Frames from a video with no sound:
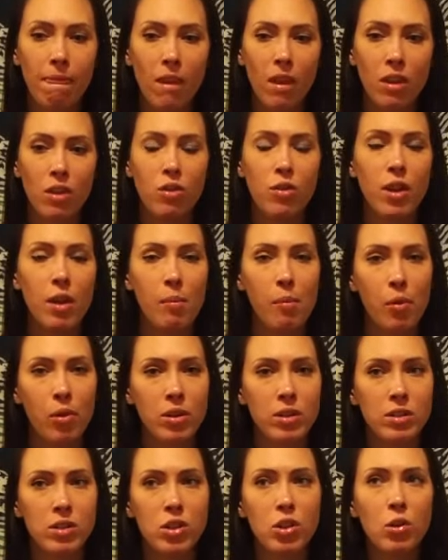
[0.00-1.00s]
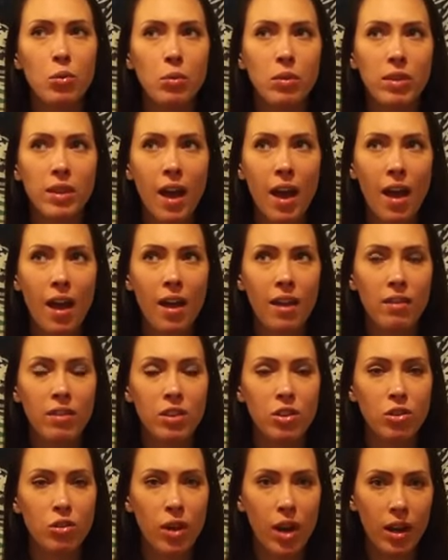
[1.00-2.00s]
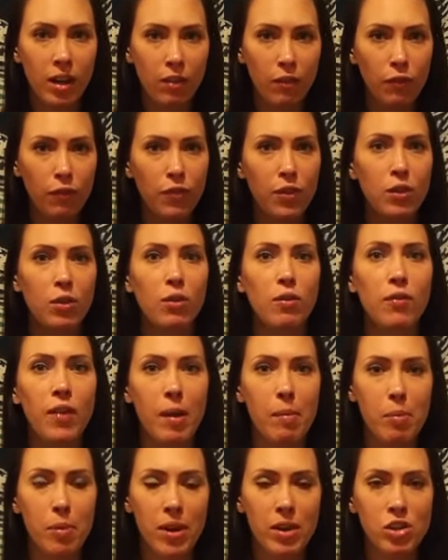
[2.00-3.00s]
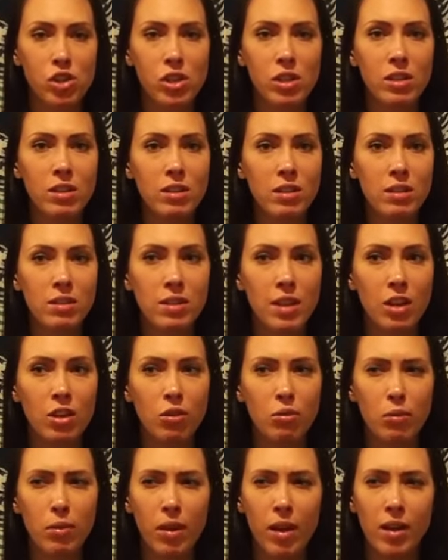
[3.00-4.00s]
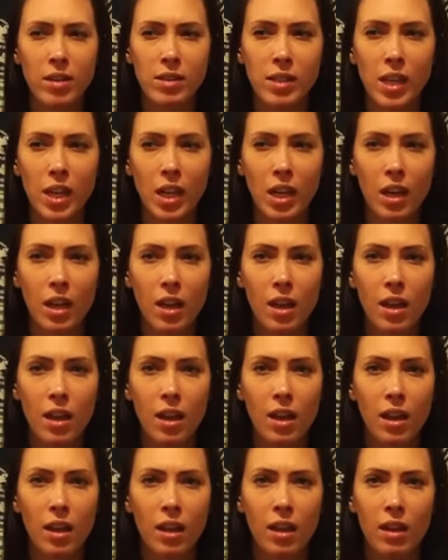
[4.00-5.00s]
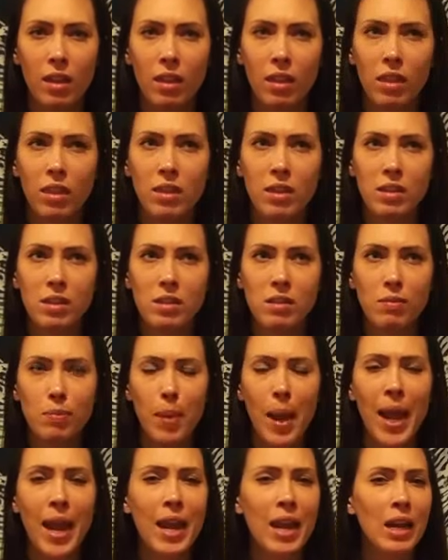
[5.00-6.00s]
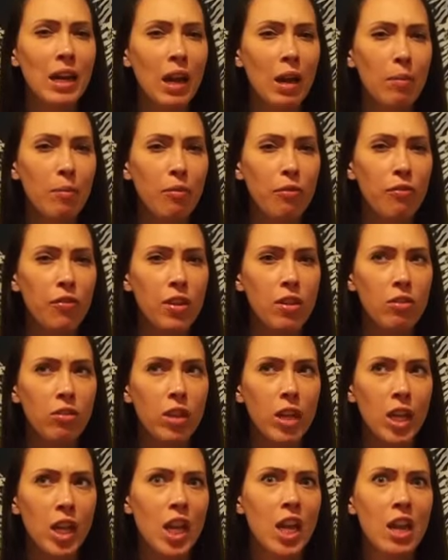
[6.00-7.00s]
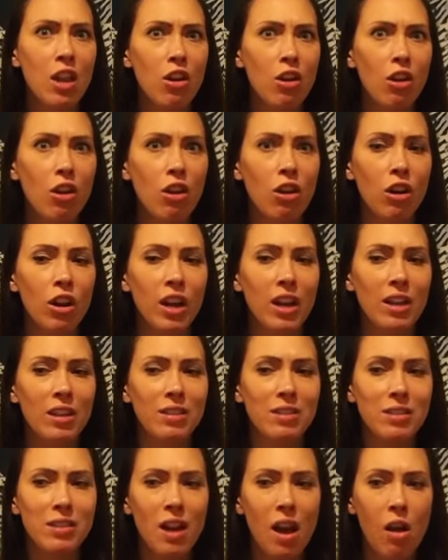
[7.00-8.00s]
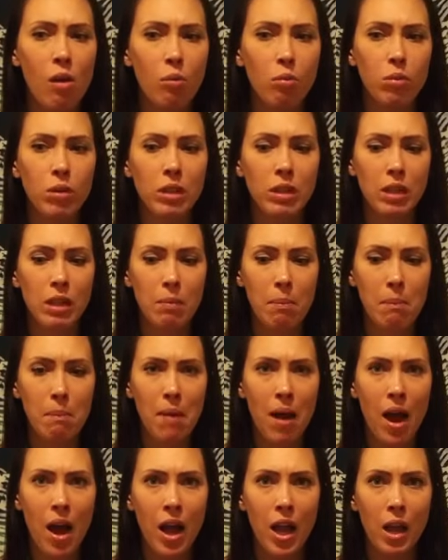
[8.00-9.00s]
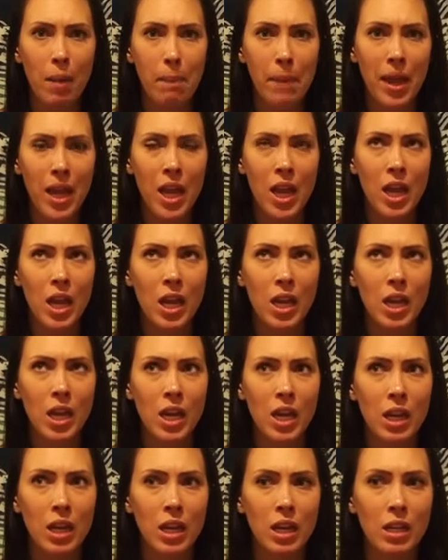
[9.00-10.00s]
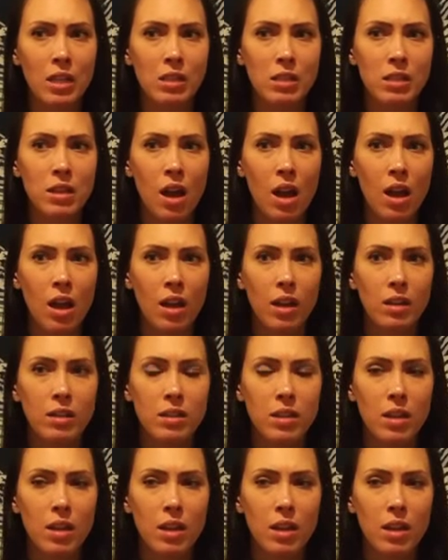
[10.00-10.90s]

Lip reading: you get more in tune with that, and then you kind of feel vibrations, and you realize like this pain I'm feeling here, it's not really my pain, and it's not